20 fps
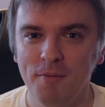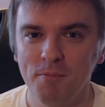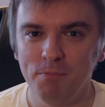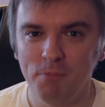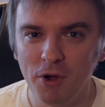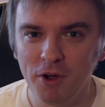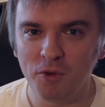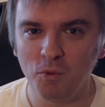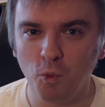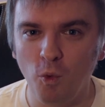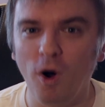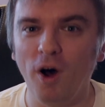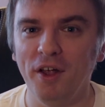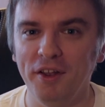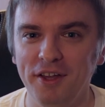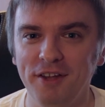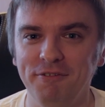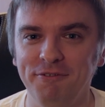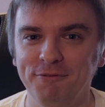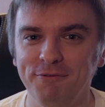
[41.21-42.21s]
But
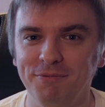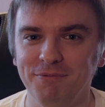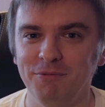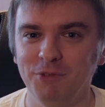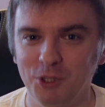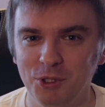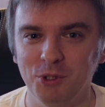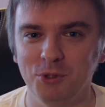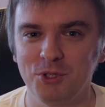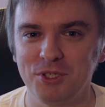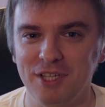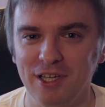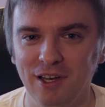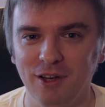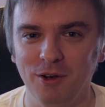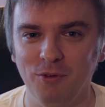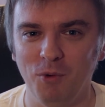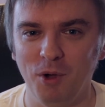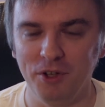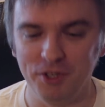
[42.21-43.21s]
what if you
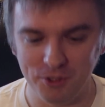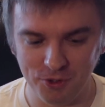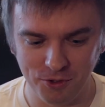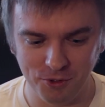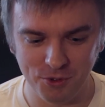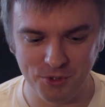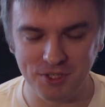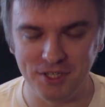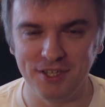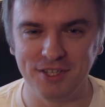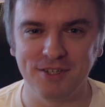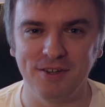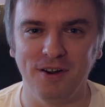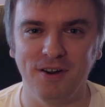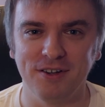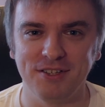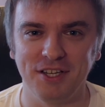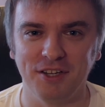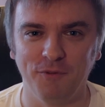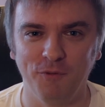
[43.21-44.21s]
still want to use these
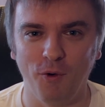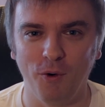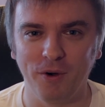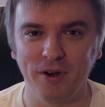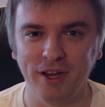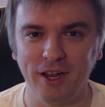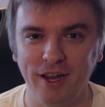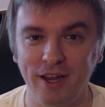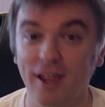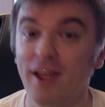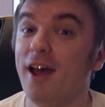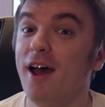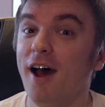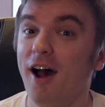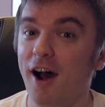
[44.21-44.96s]
cards at 4K?